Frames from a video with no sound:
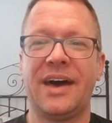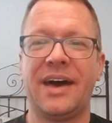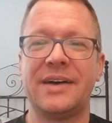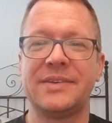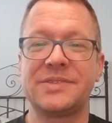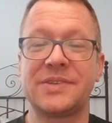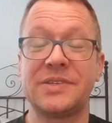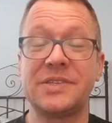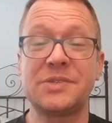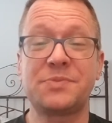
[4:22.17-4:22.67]

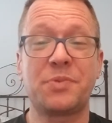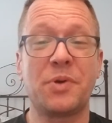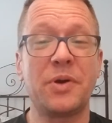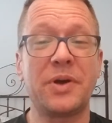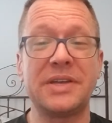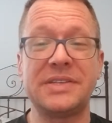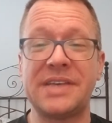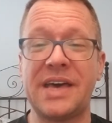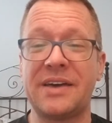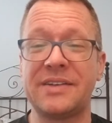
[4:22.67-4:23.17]
So I just
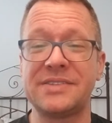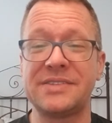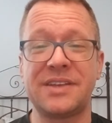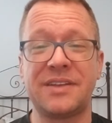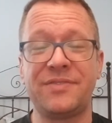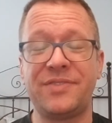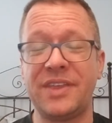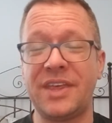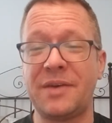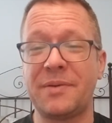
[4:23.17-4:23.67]
broke it down. Instead
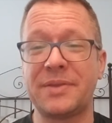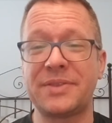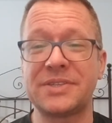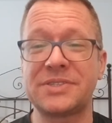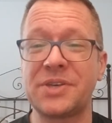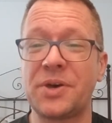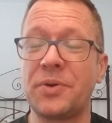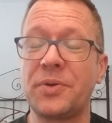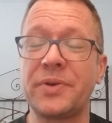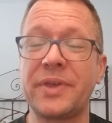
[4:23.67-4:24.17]
of thinking about the
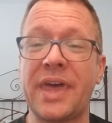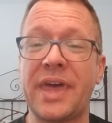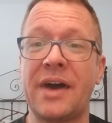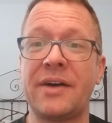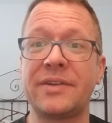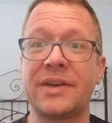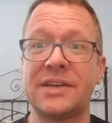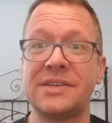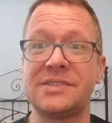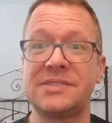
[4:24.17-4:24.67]
total
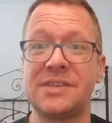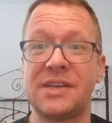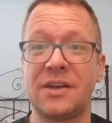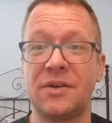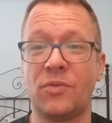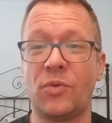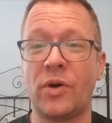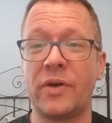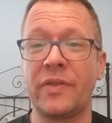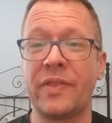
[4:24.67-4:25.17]
count, I just did
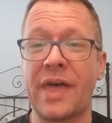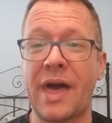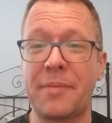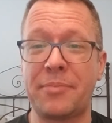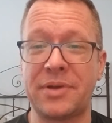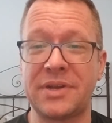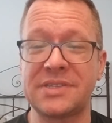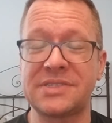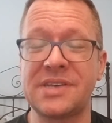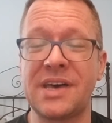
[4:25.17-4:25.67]
it 1
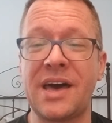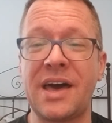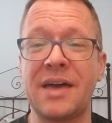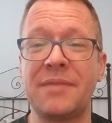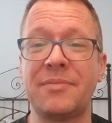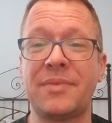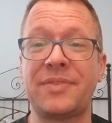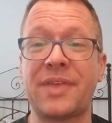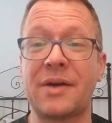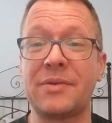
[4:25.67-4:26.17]
lap at a
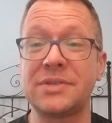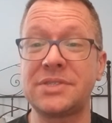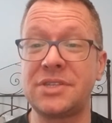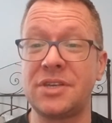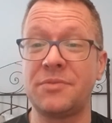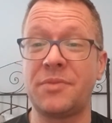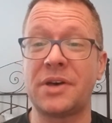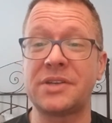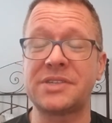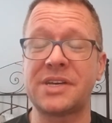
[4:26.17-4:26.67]
time. If that was
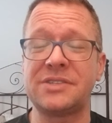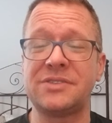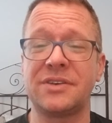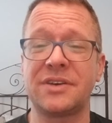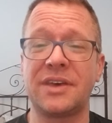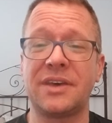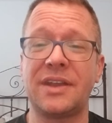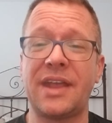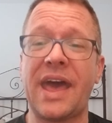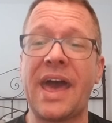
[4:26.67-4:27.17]
too much, I
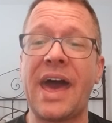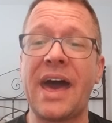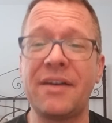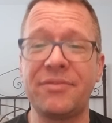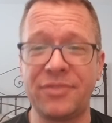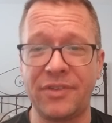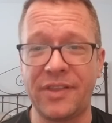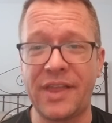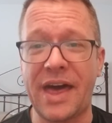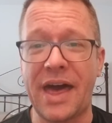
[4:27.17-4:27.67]
took it
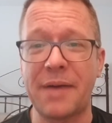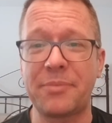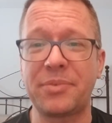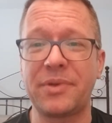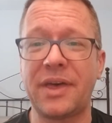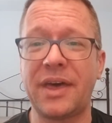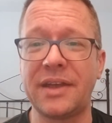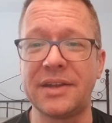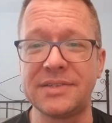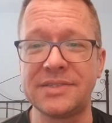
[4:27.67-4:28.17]
half a lap
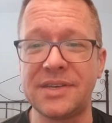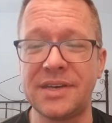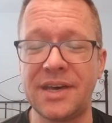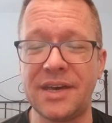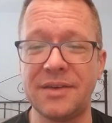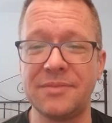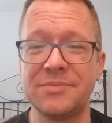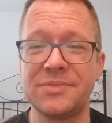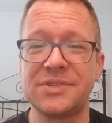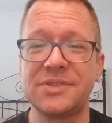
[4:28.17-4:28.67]
at a
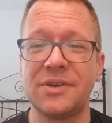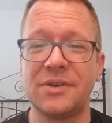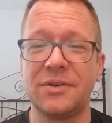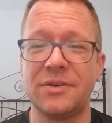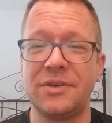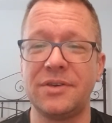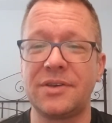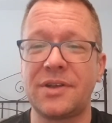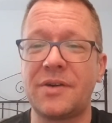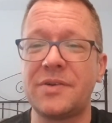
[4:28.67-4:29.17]
time. So
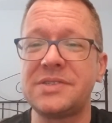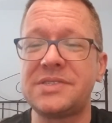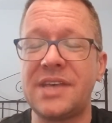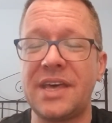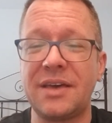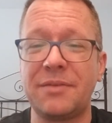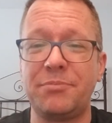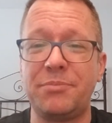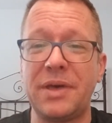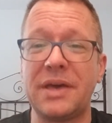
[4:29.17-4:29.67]
you can always
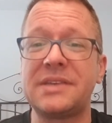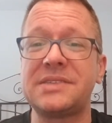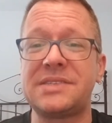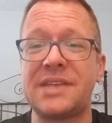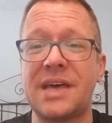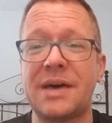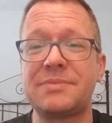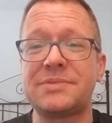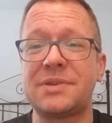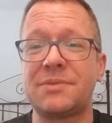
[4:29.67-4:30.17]
take big
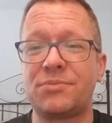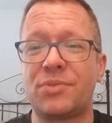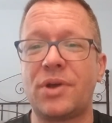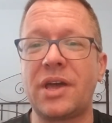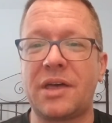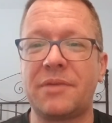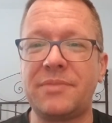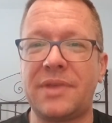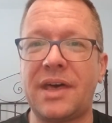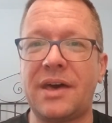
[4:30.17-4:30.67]
steps and break
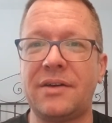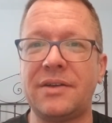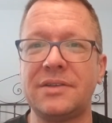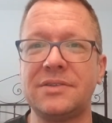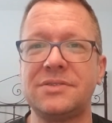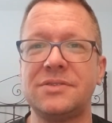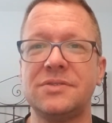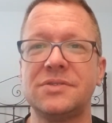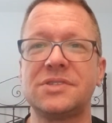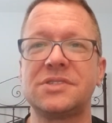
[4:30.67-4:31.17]
them down
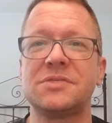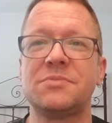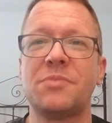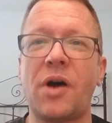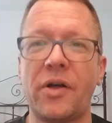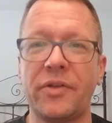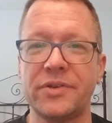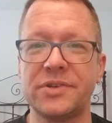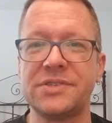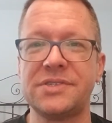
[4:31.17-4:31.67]
into
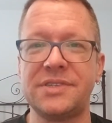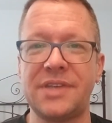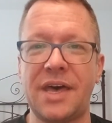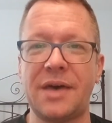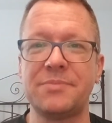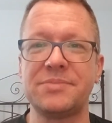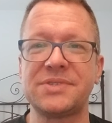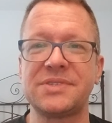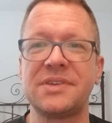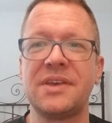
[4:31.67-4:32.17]
smaller
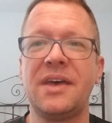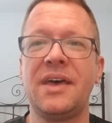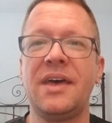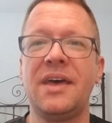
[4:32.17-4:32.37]
steps.